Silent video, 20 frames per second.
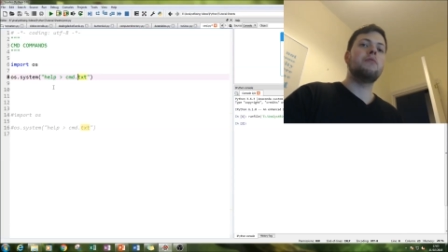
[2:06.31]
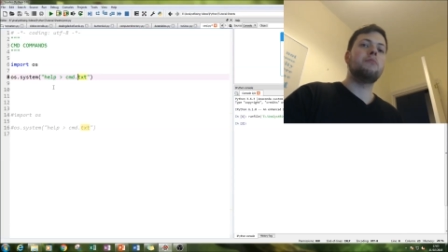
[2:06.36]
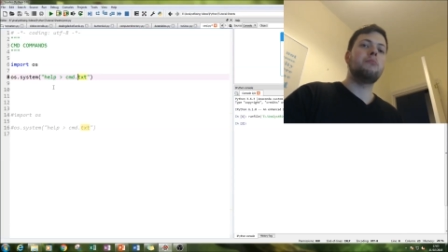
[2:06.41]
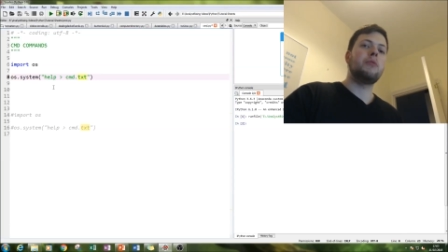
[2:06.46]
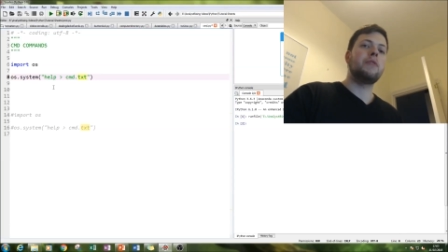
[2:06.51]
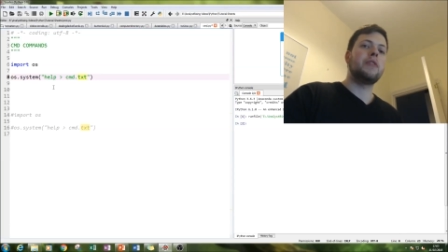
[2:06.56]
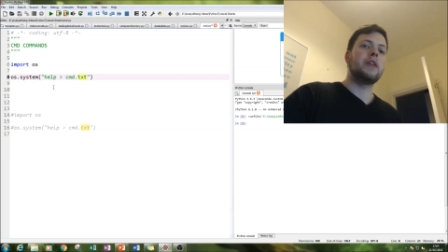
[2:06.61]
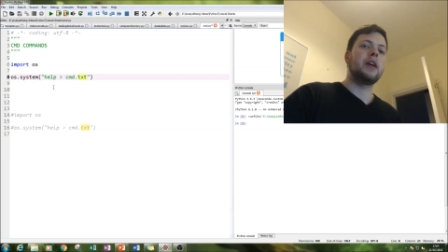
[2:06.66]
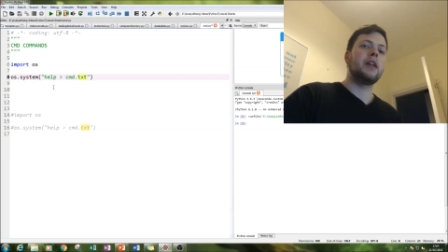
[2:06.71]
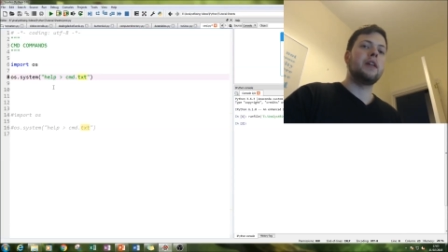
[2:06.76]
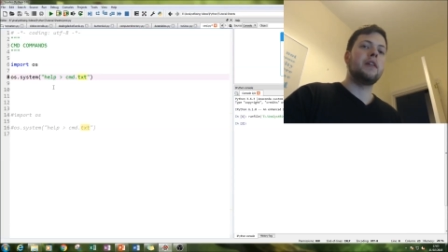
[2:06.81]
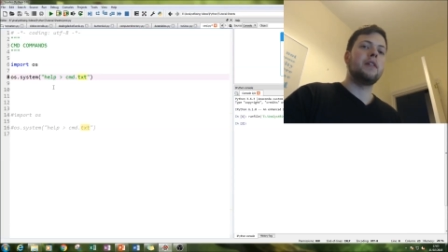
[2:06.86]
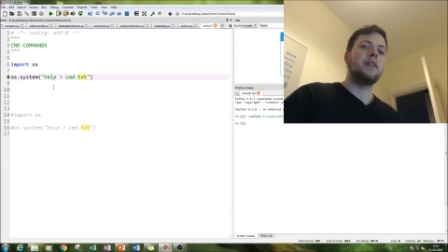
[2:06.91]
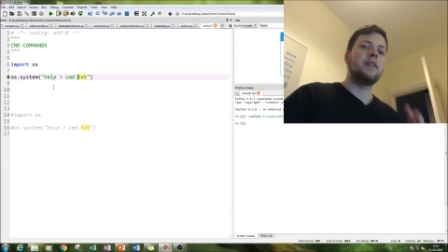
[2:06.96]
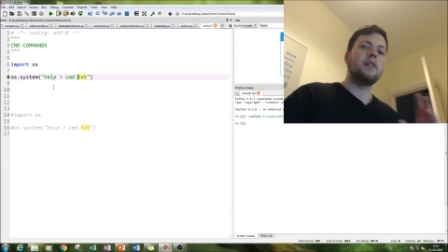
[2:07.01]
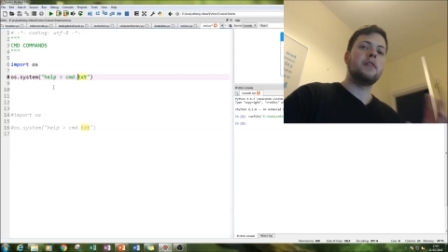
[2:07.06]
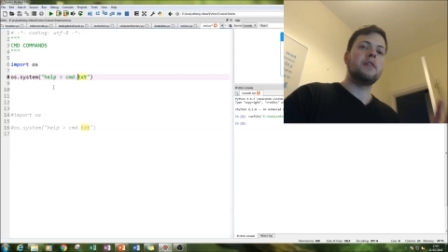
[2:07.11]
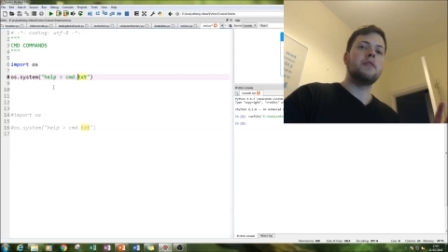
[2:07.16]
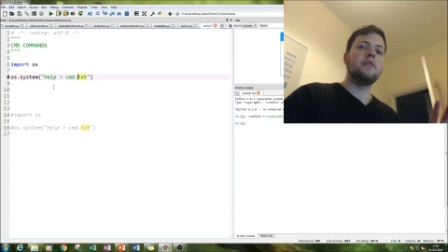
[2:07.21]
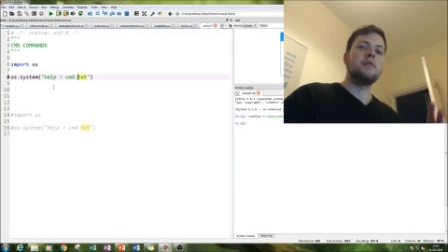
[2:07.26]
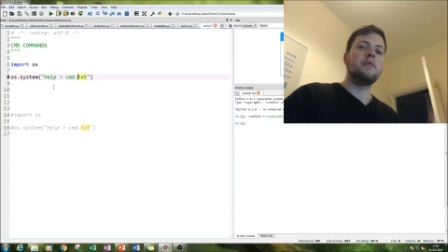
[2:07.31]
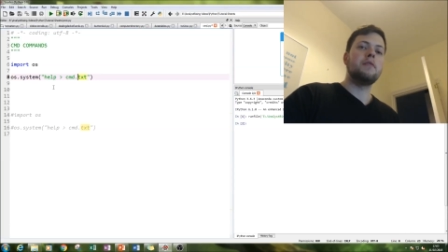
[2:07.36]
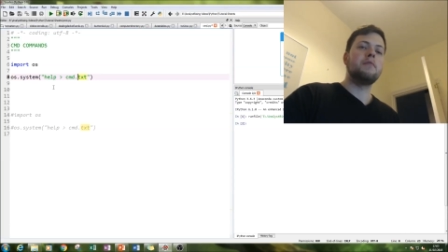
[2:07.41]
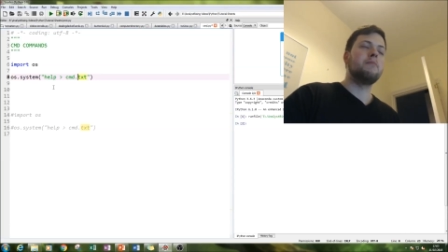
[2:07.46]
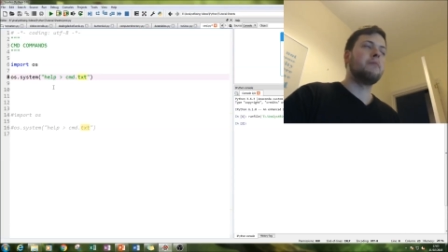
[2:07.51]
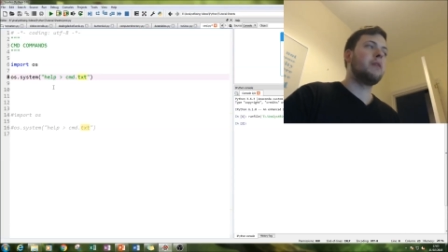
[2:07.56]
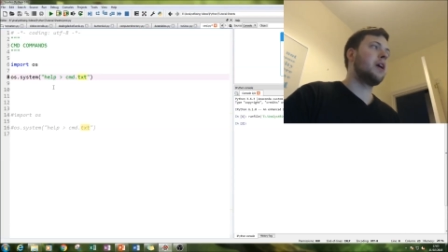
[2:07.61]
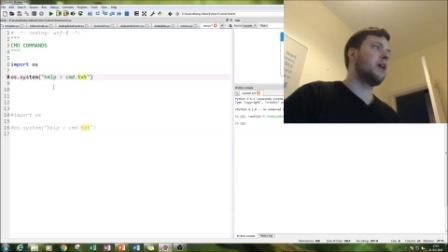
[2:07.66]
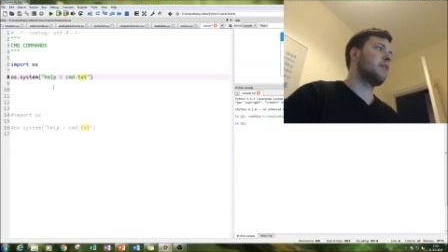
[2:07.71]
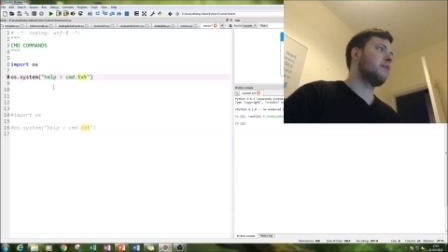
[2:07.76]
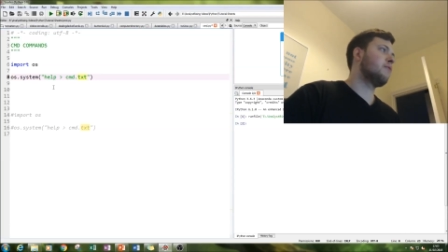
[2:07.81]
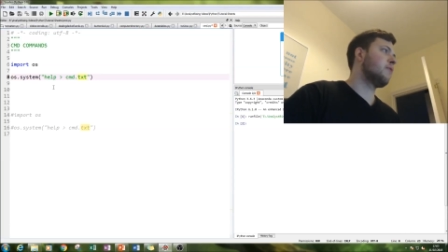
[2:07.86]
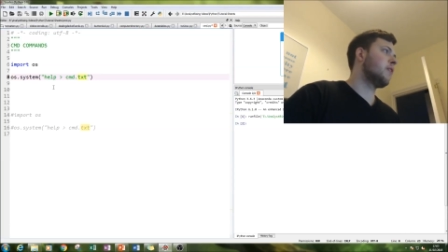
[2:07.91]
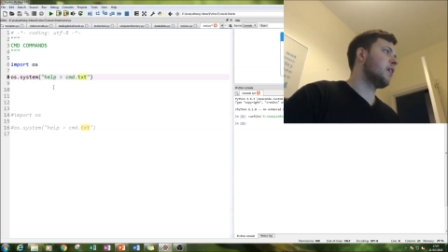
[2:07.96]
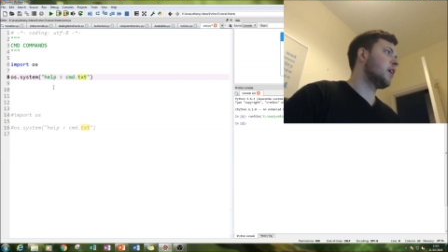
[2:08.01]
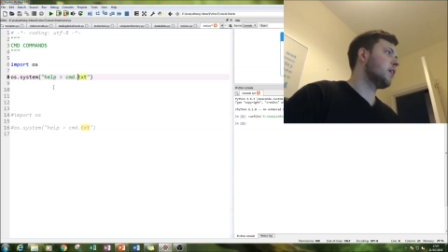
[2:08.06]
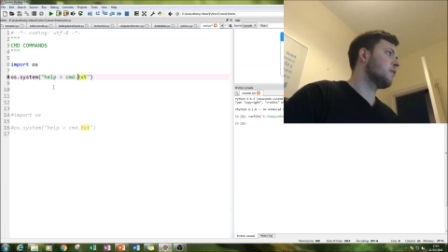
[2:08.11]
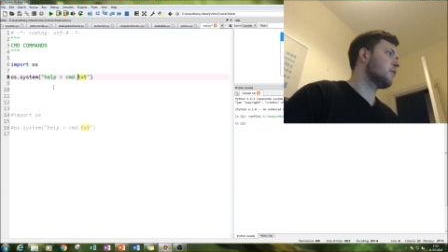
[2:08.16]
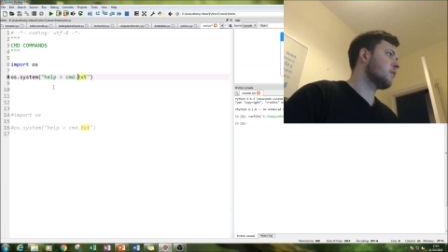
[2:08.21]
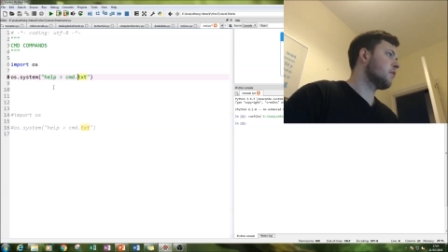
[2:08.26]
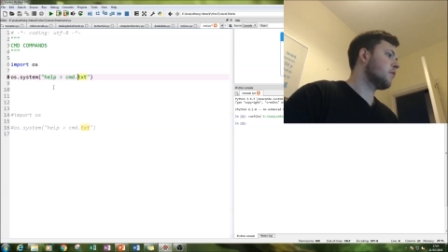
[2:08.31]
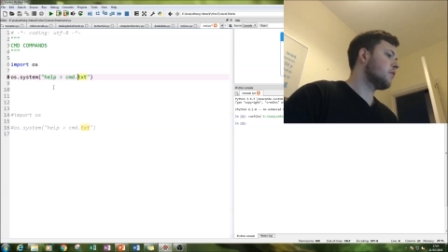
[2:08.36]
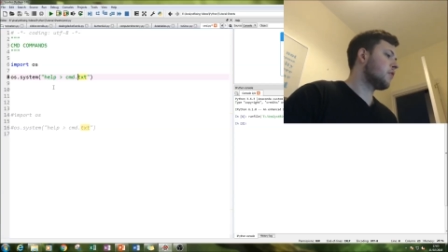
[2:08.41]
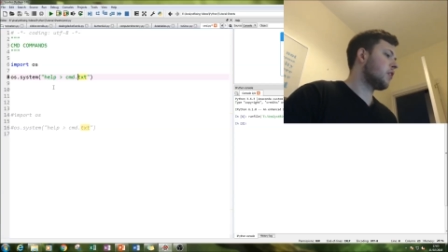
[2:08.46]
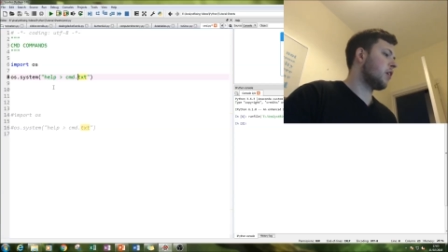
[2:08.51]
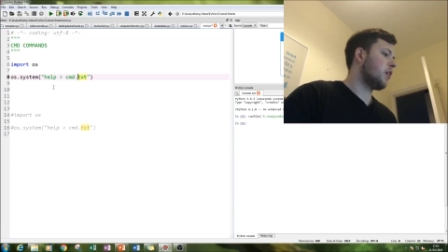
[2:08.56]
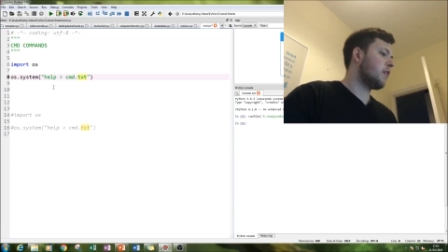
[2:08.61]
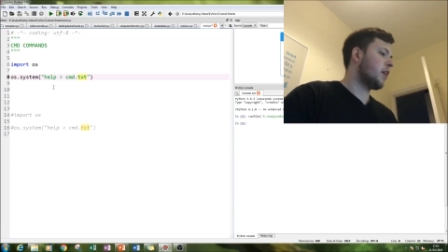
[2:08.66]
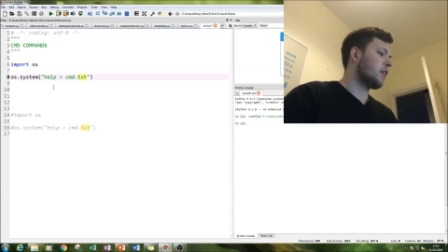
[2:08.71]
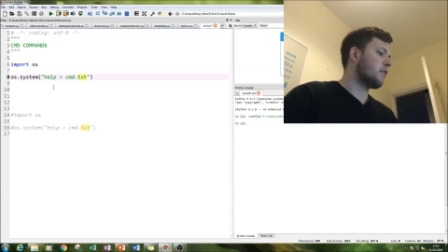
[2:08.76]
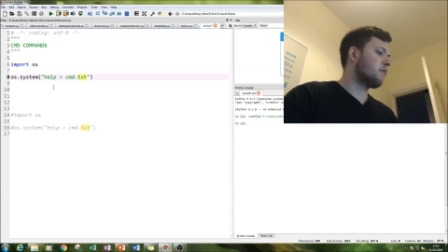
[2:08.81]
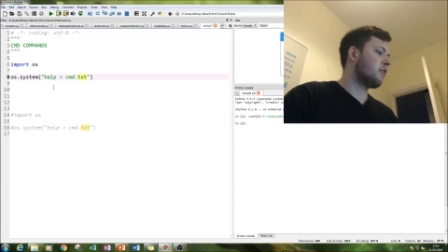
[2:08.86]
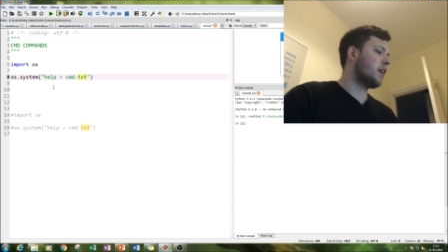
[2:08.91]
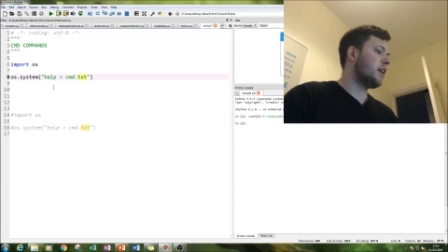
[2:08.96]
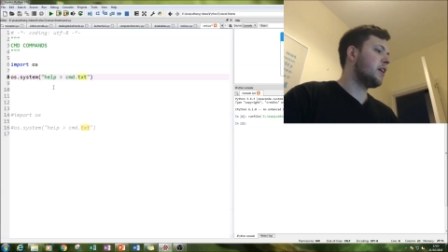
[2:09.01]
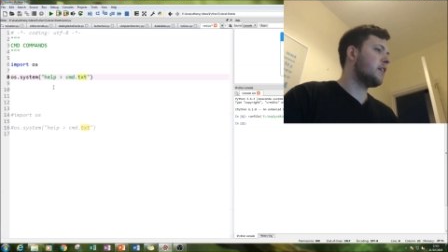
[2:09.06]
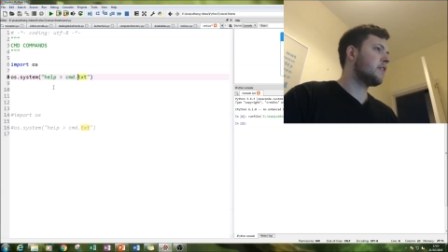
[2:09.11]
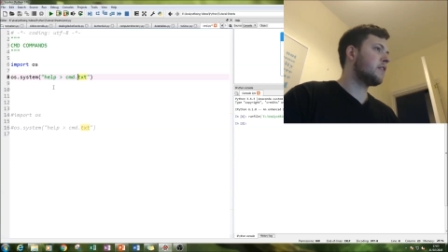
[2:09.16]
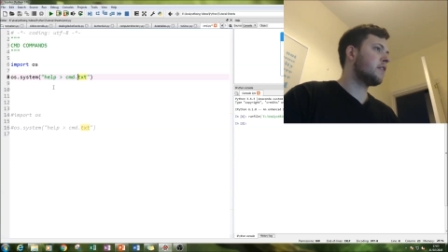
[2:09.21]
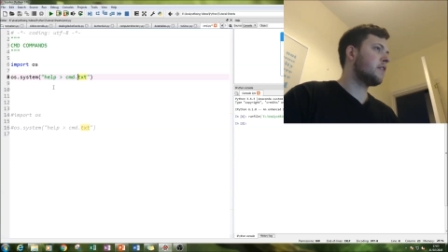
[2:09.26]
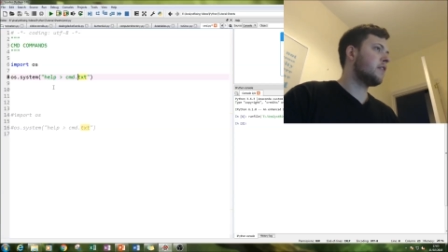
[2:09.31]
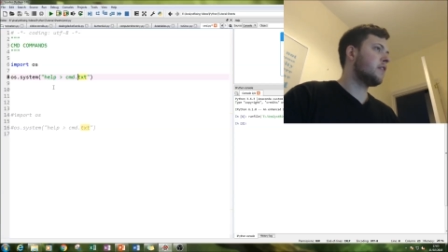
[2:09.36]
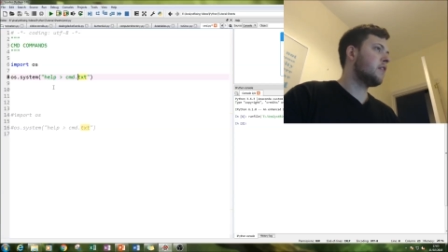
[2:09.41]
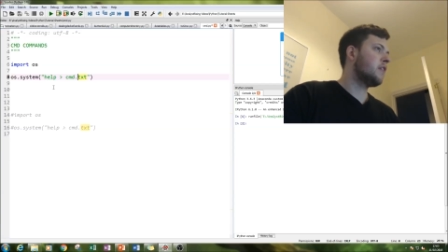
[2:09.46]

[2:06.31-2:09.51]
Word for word: within my other files. So let's run it.